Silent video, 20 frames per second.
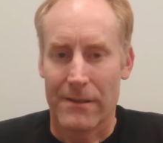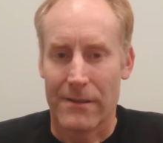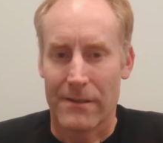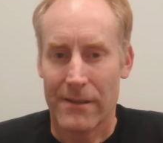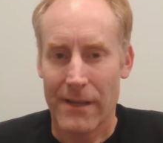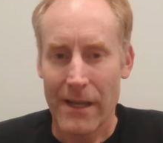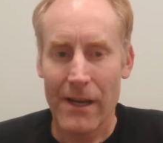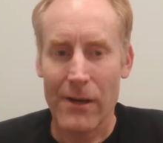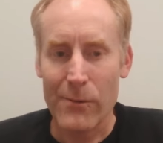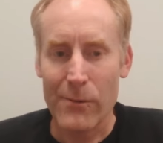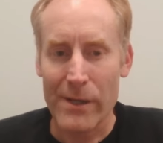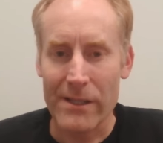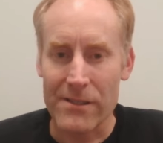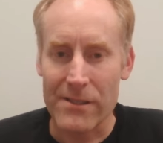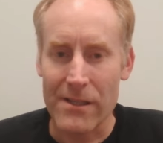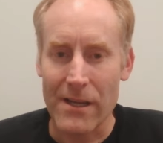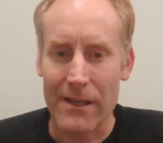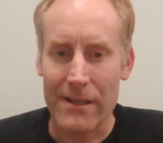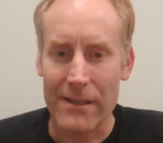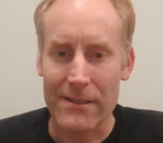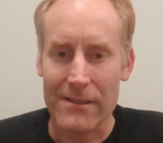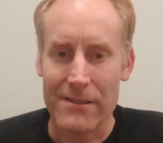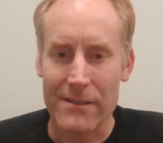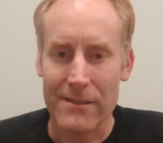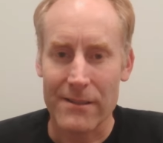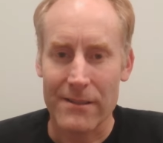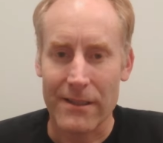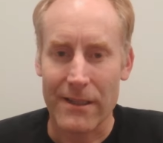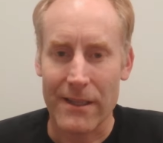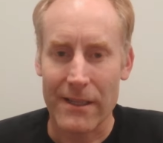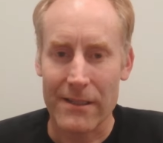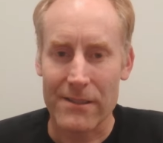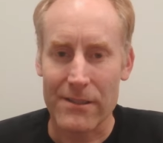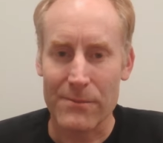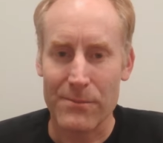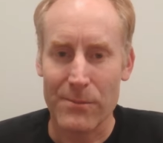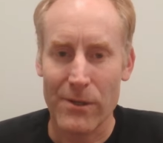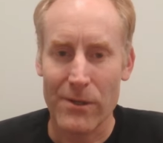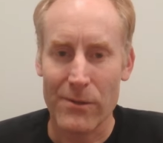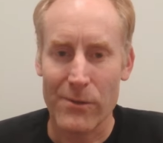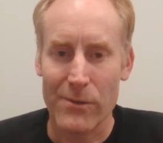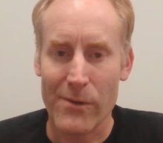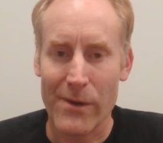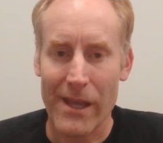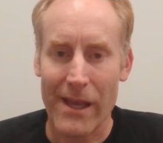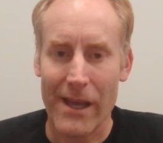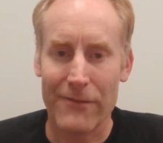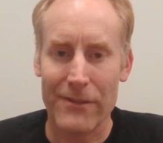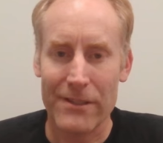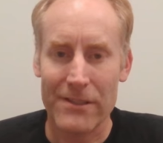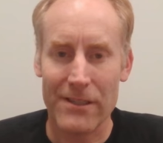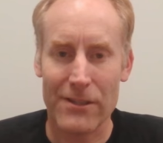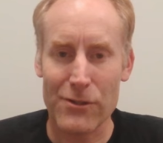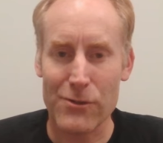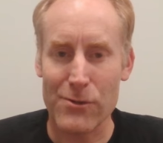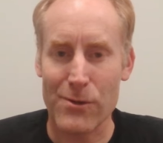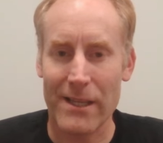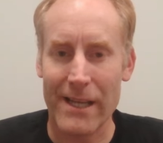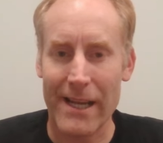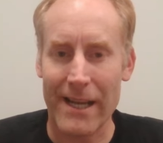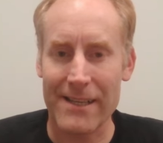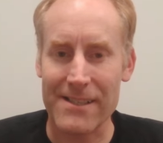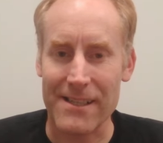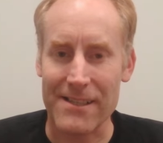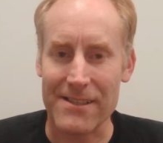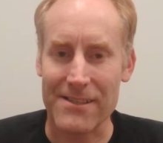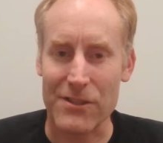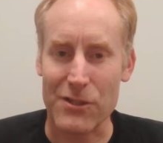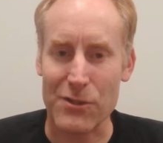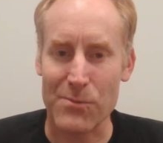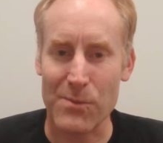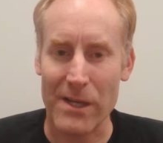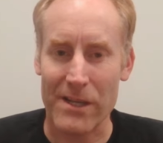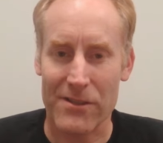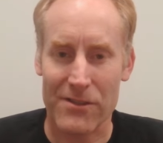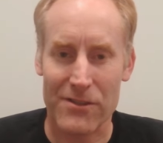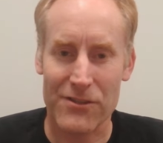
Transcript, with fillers: Now we're starting to get to the point where we have industrial access to space,